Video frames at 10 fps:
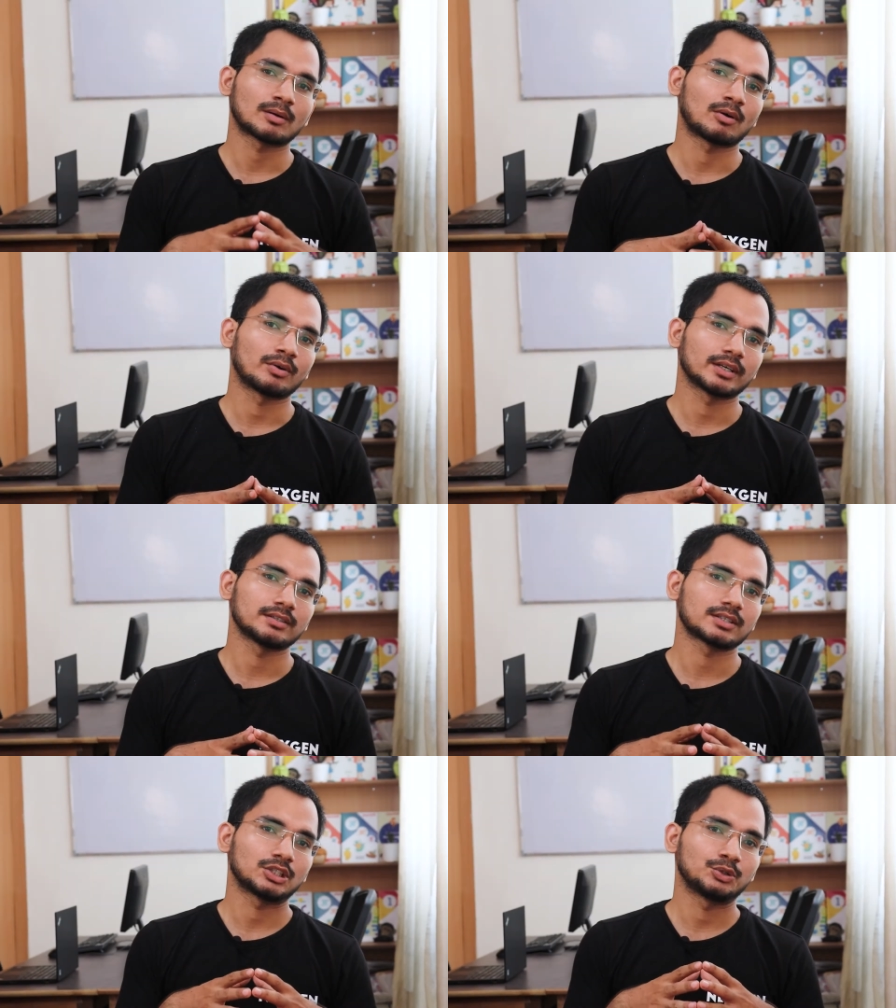about
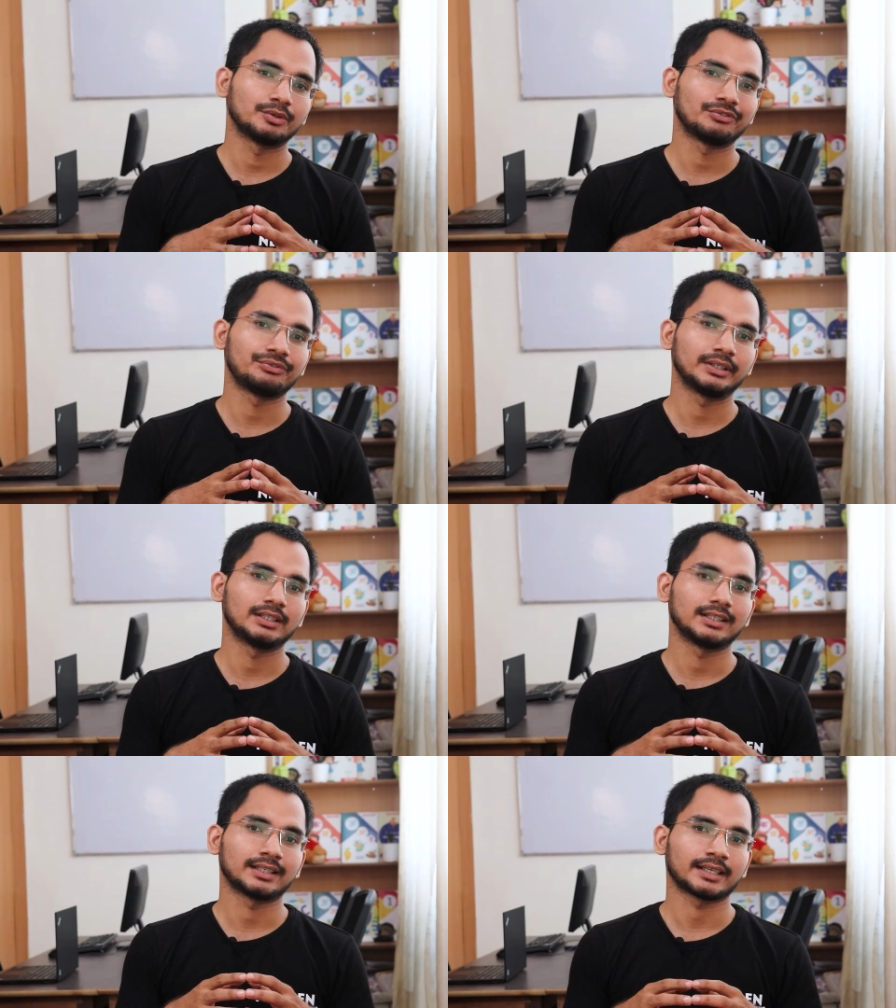us, you will feel
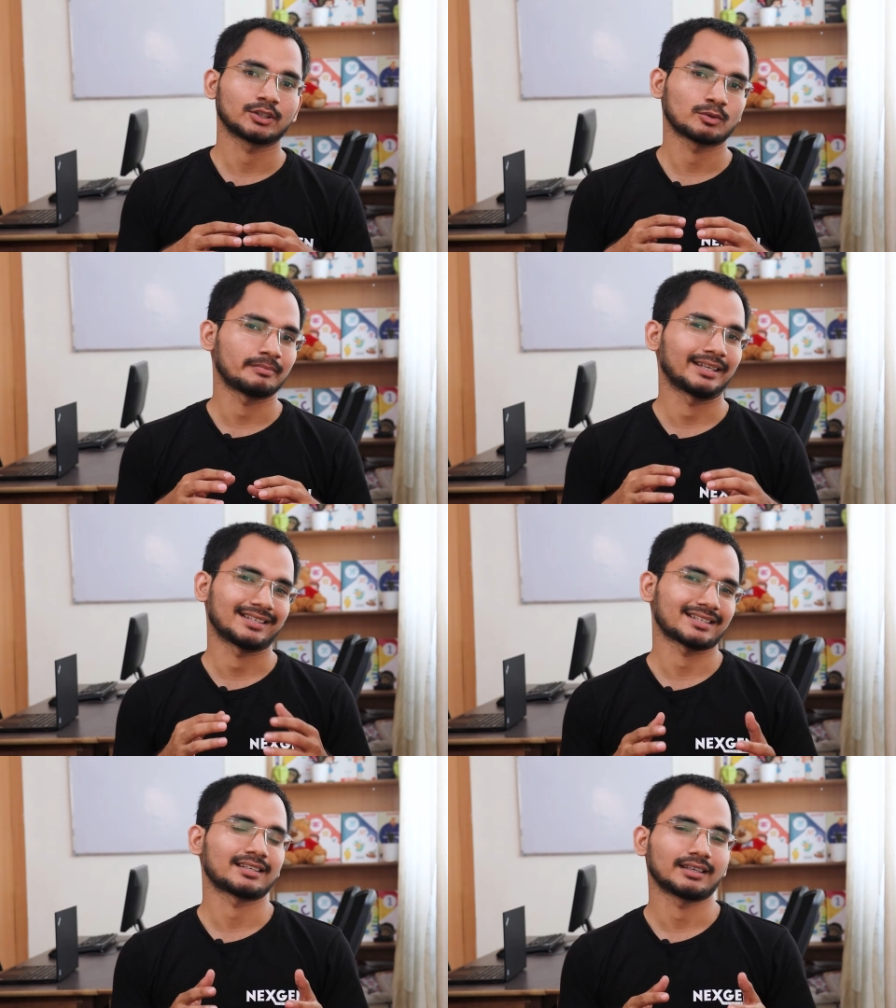yaar ye to mere
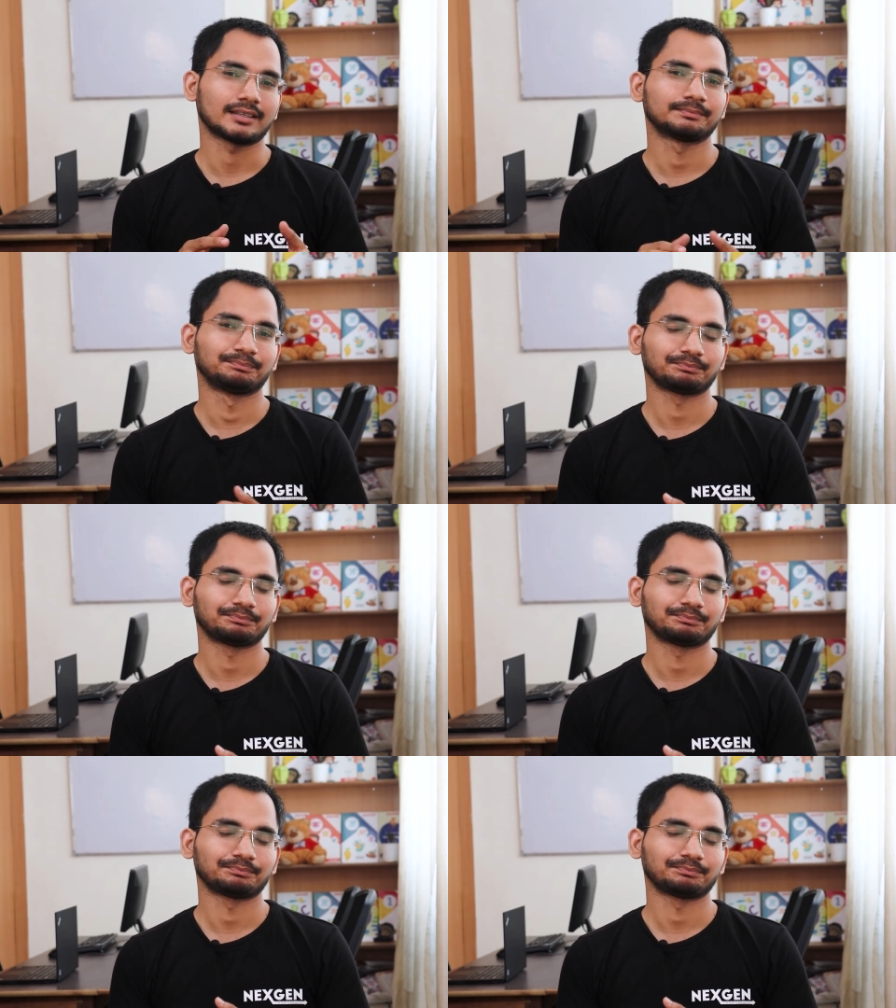jaise hi hain.